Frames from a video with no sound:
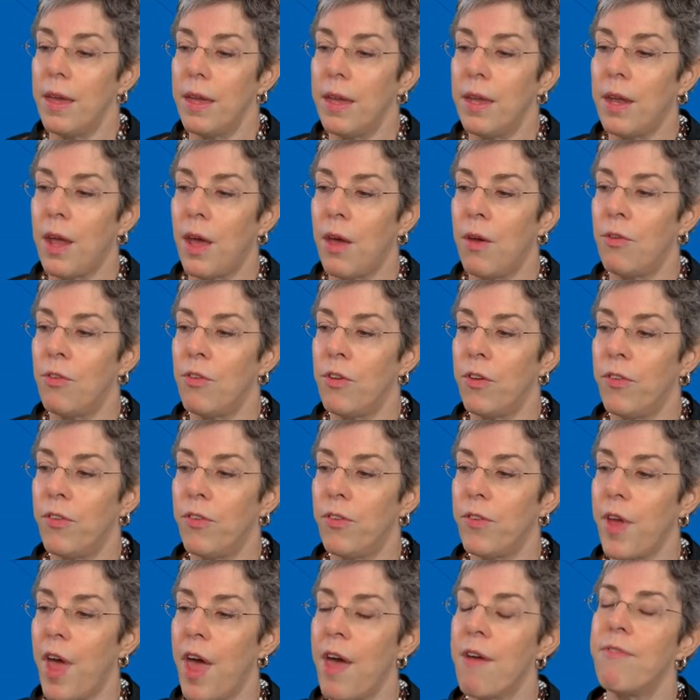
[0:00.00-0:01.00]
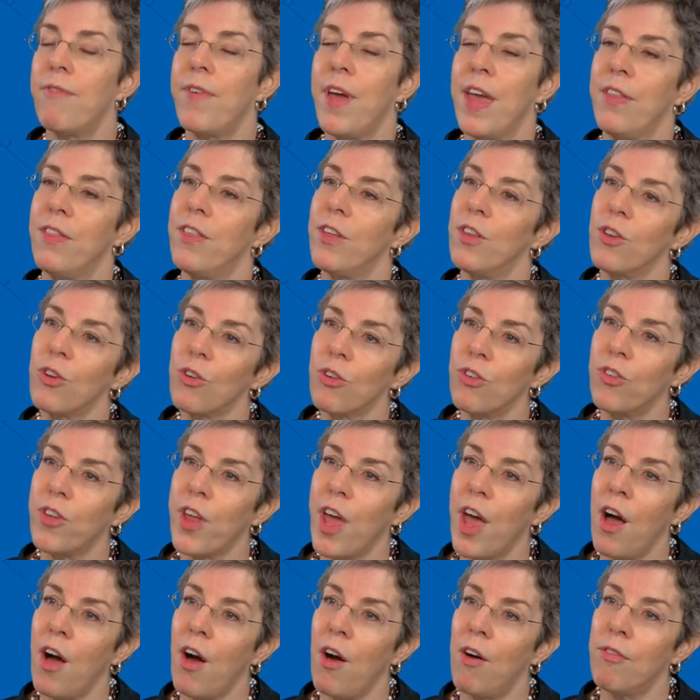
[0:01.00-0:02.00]
you know, just have faith in
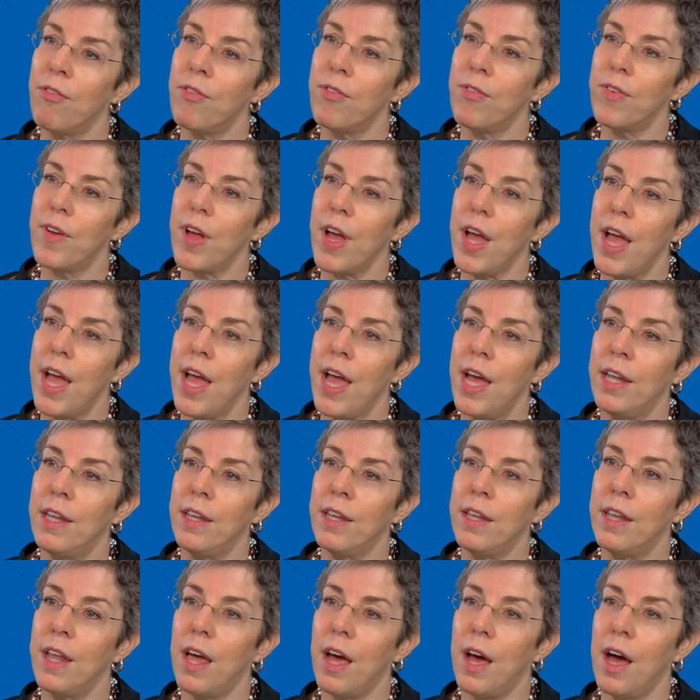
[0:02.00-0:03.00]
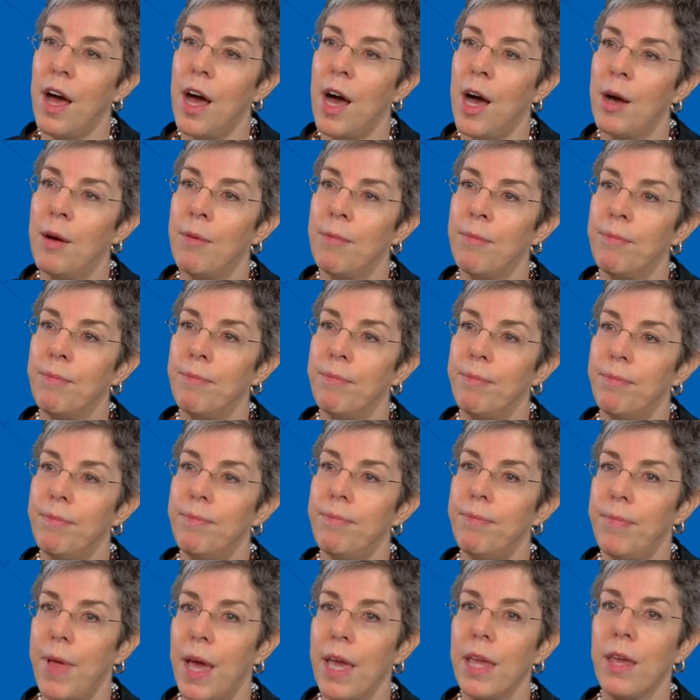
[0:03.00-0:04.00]
yourself and
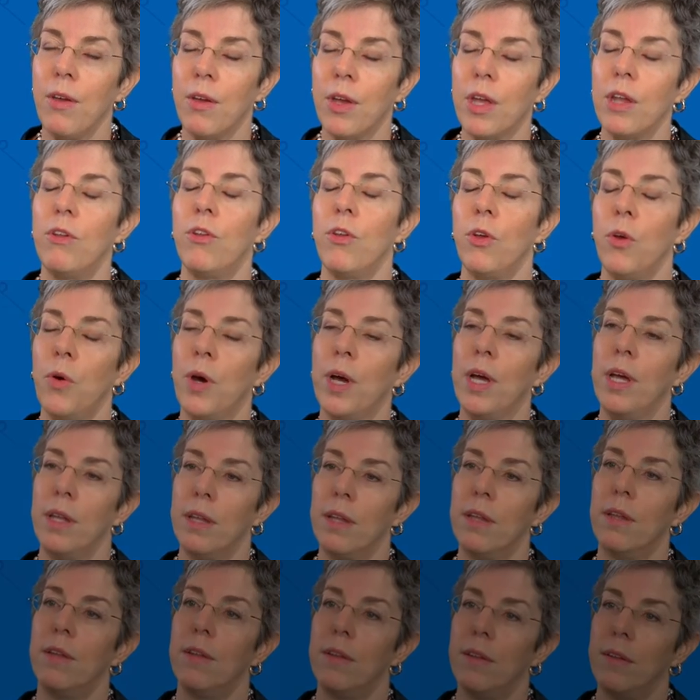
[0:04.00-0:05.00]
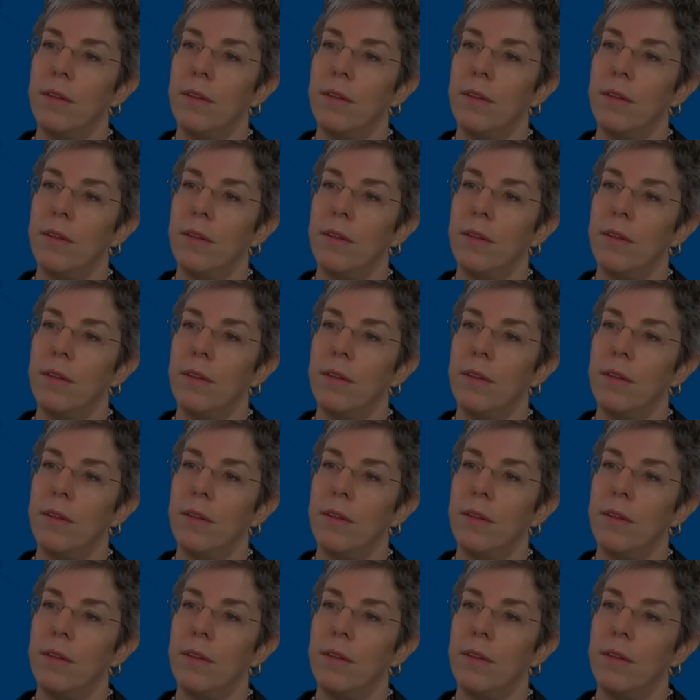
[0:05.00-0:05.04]
that you can do it.